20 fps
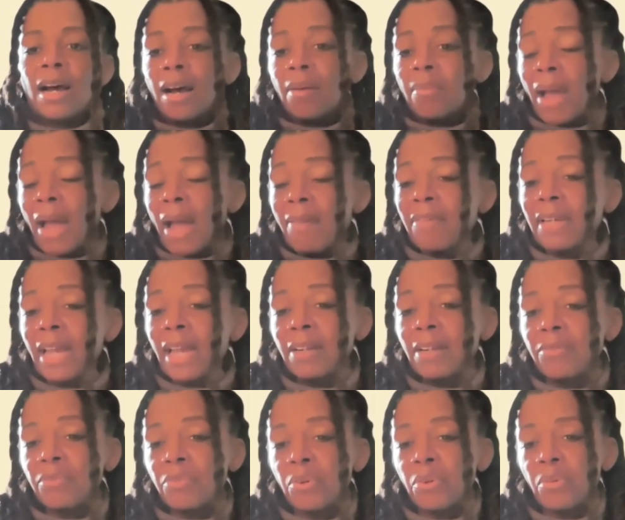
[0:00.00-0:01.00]

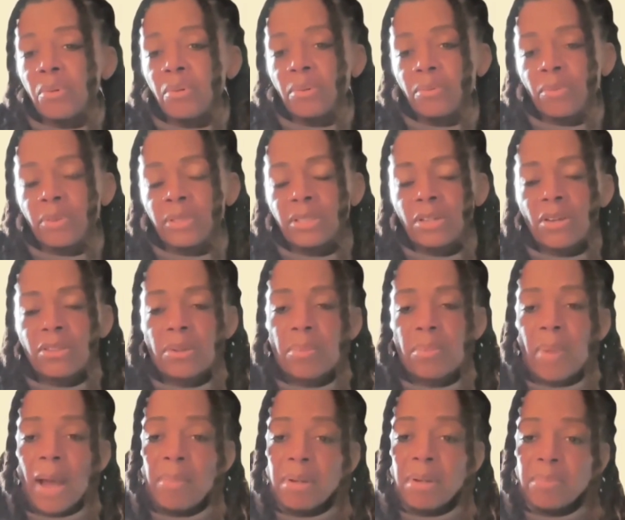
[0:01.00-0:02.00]
Advocating for what's called the
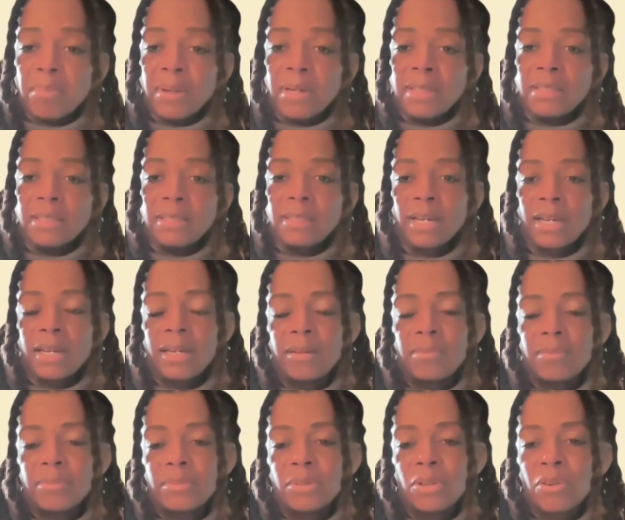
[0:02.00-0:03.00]
Momnibus.
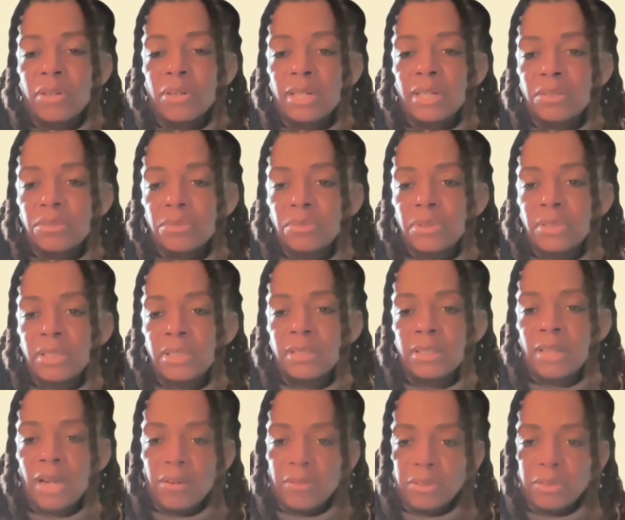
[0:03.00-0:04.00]
Lauren
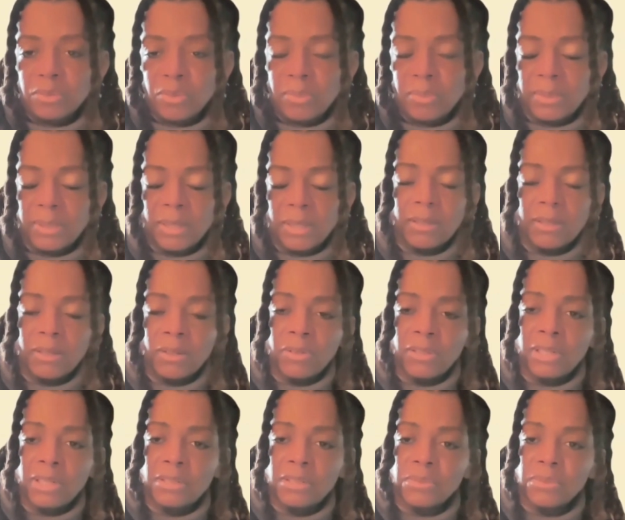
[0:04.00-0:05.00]
Underwood, Congresswoman
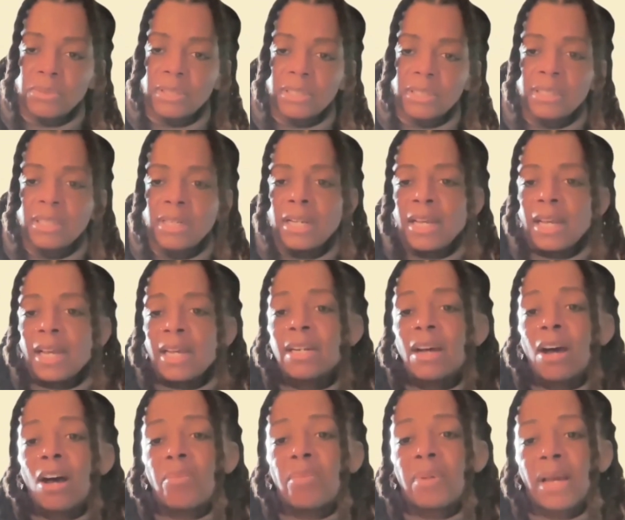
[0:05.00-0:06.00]
Lauren Underwood,
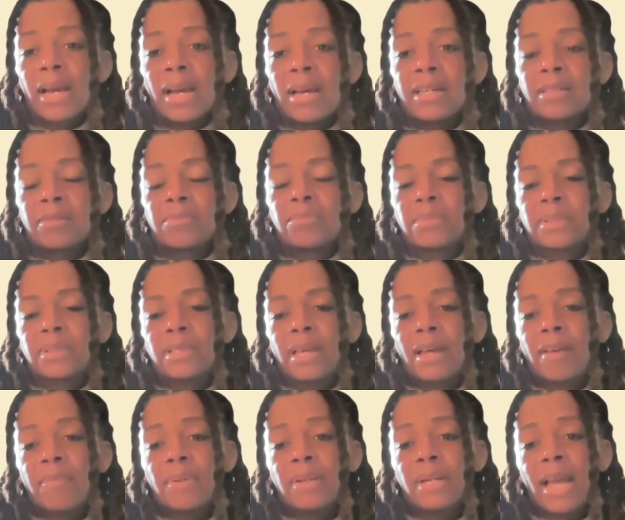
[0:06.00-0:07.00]
and Alma Adams
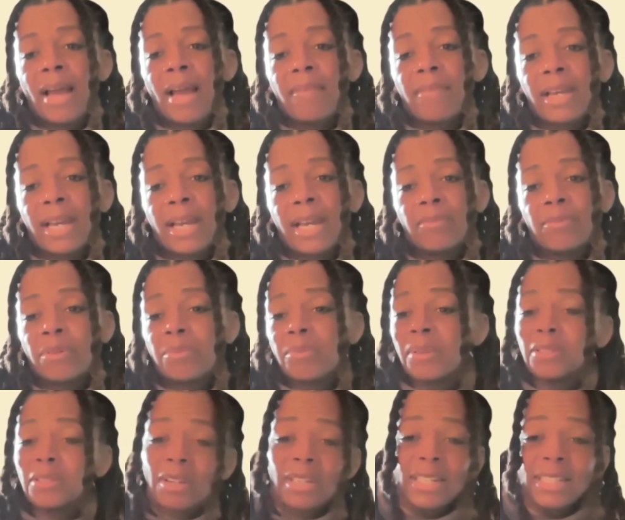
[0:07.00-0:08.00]
have been advocating. We've
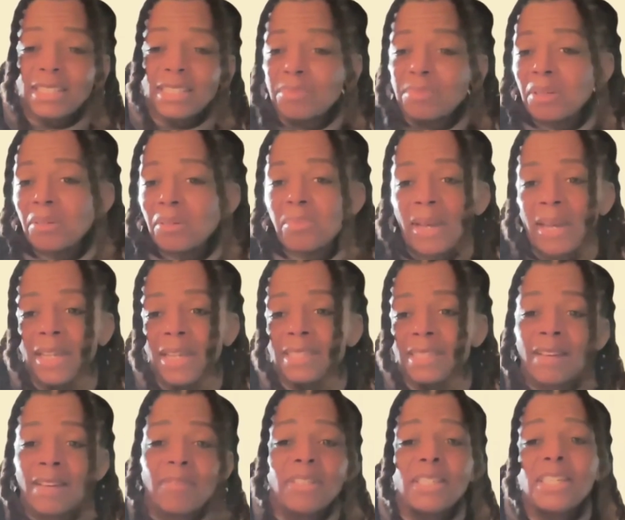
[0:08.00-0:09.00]
been trying to get this bill
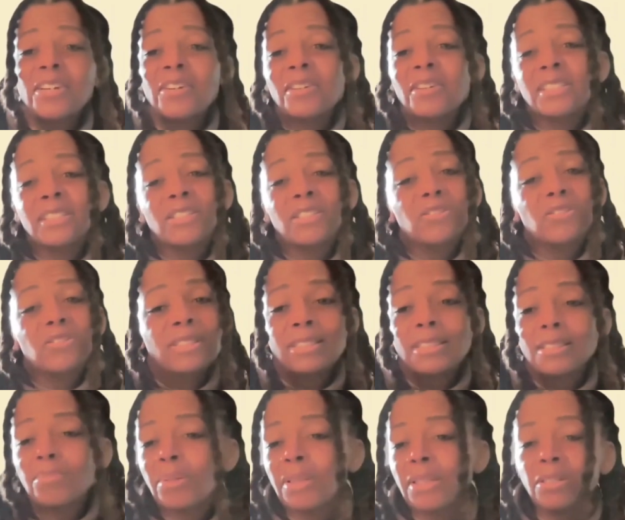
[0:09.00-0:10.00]
passed. Every year it's used
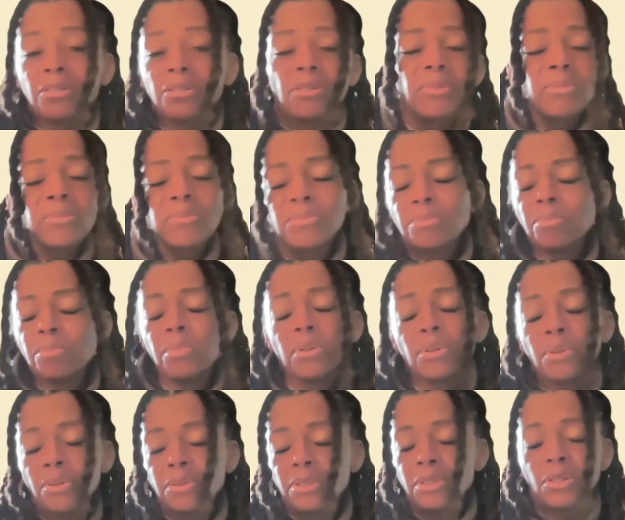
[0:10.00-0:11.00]
as a political
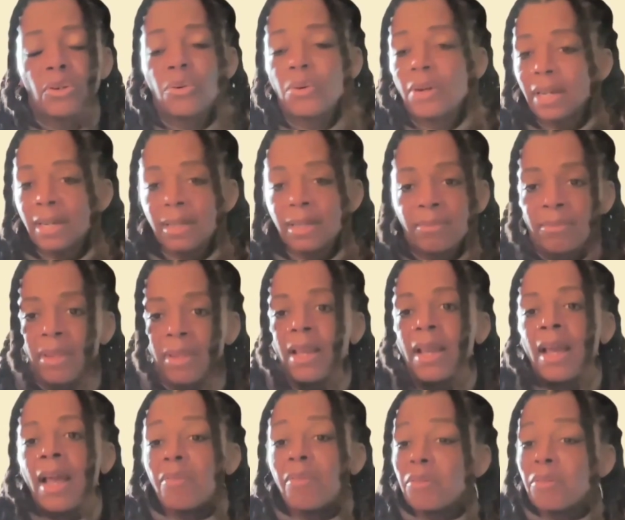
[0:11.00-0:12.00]
toy,
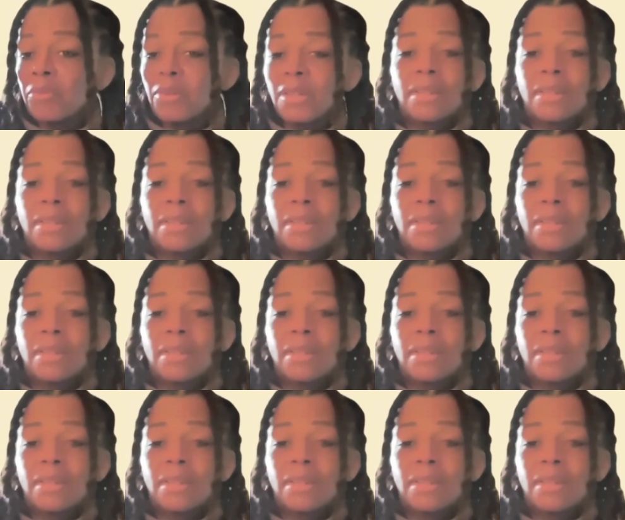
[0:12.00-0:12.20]
and we're